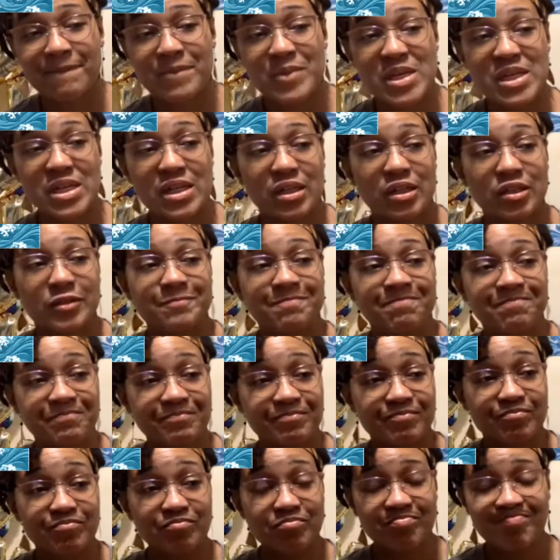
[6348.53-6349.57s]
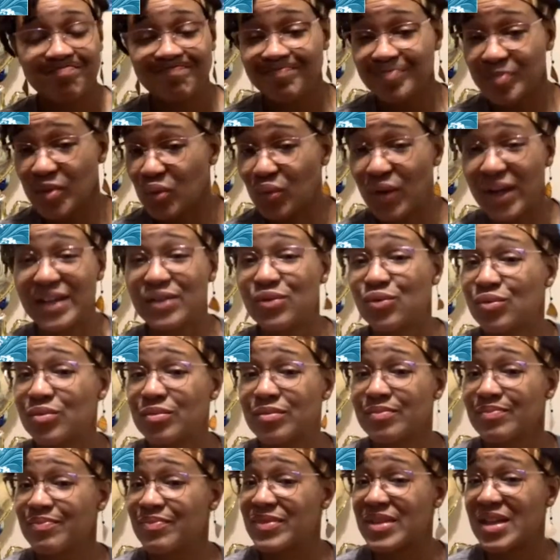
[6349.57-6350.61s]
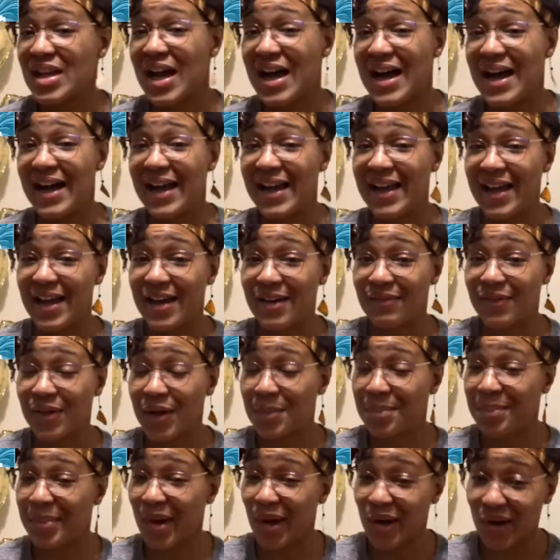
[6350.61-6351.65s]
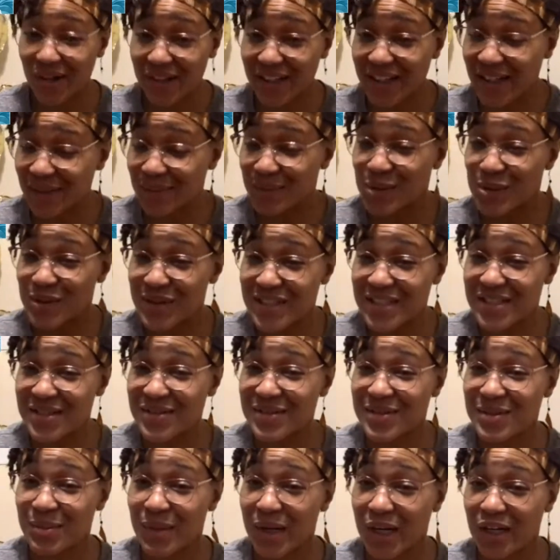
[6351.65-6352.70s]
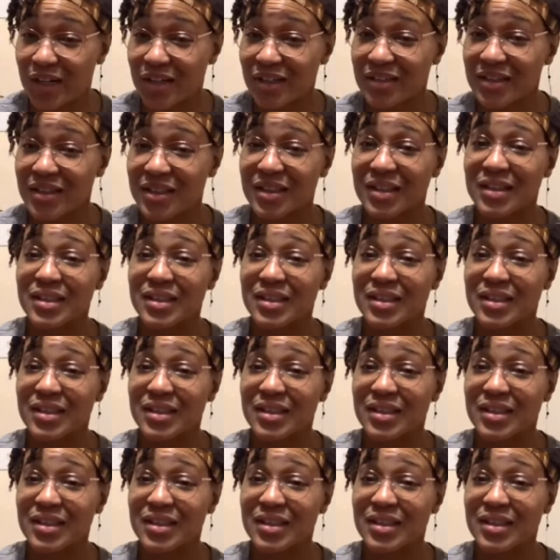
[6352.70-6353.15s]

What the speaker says: You know, like I have a party I'm going to tomorrow,